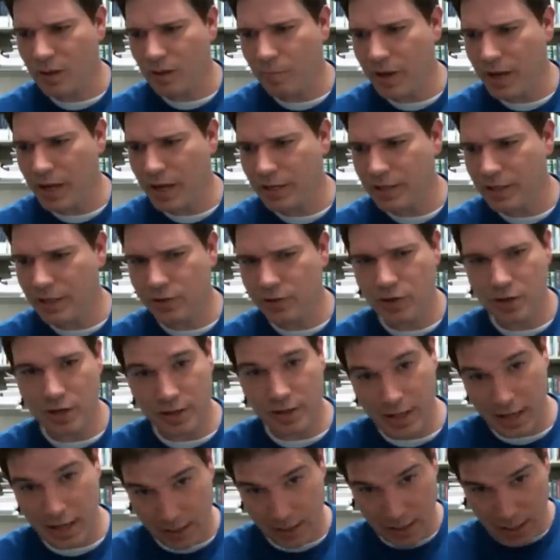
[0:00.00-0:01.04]
pay attention to
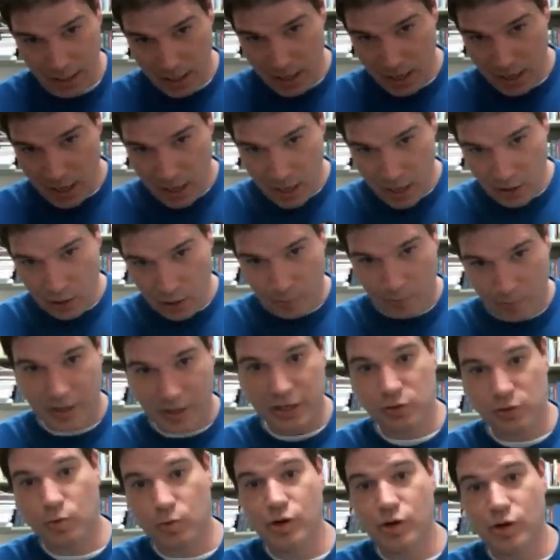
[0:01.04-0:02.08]
that. The
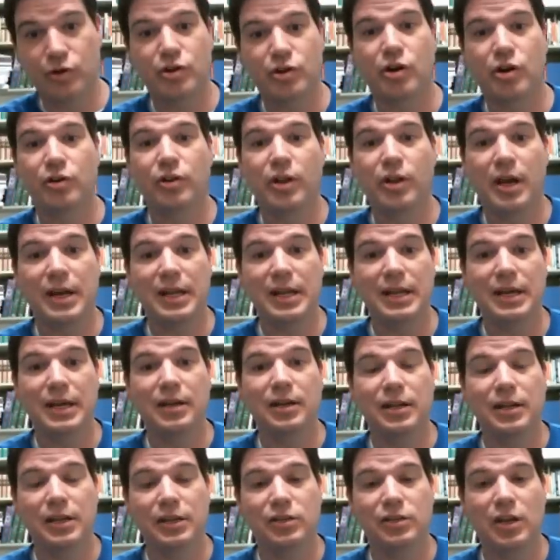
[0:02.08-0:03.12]
place where you turn that
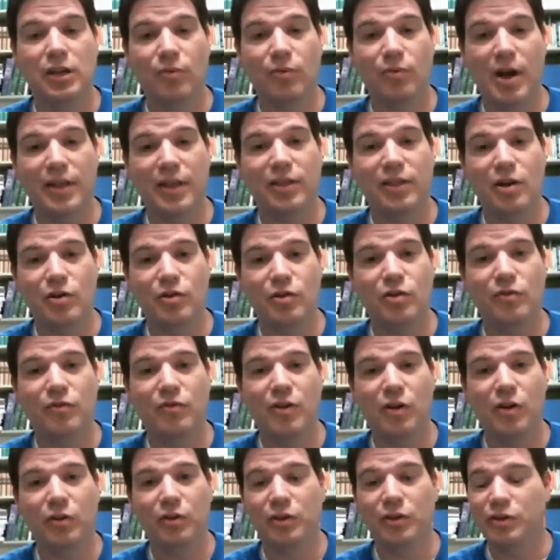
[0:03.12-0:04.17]
in is right there in your
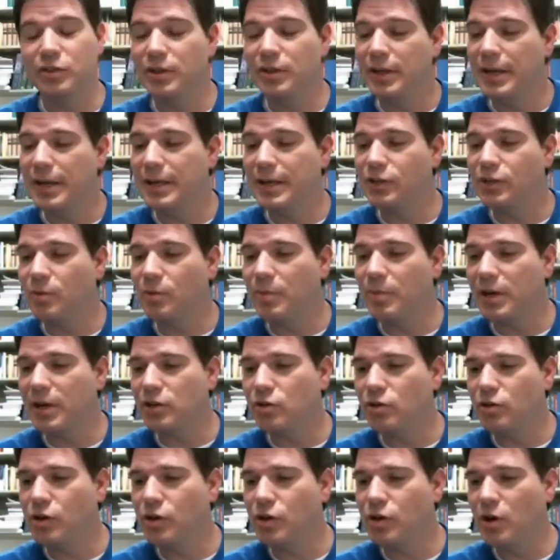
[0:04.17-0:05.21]
folders. And so make
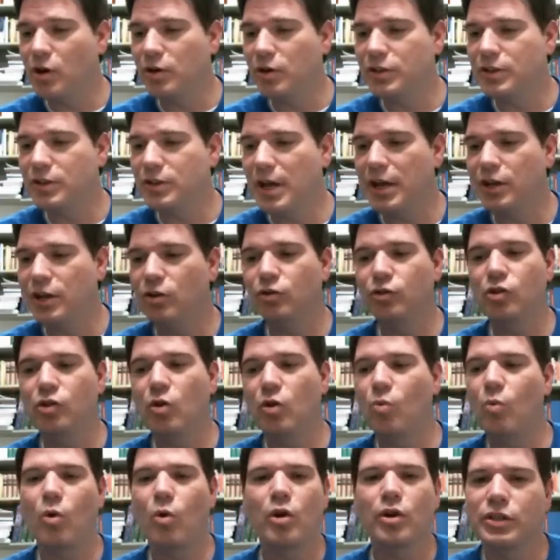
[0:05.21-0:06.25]
sure you notice that. You'll do a
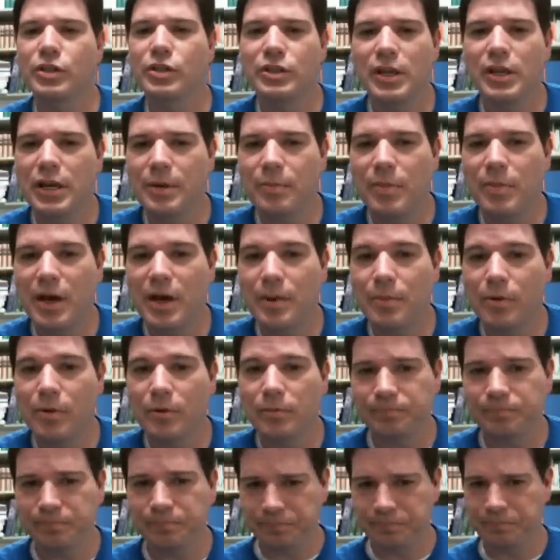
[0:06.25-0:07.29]
word study paper.